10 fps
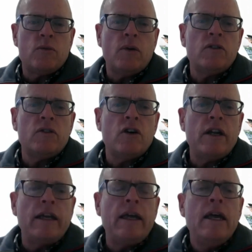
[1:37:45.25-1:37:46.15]
One
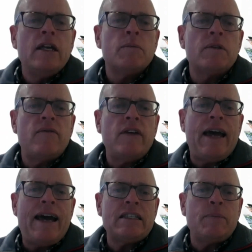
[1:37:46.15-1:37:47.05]
concerning
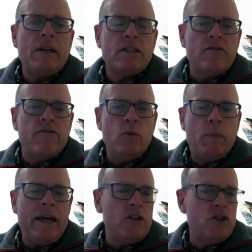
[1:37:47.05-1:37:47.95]
specific aspects of food
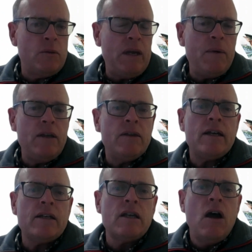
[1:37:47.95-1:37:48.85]
packaging, maybe,
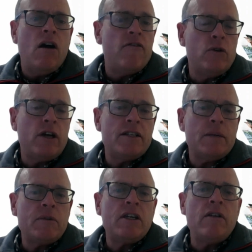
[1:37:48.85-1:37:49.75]
that are food
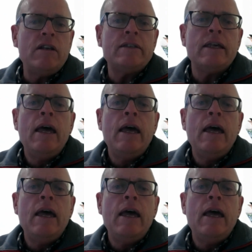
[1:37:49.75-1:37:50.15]
contact materials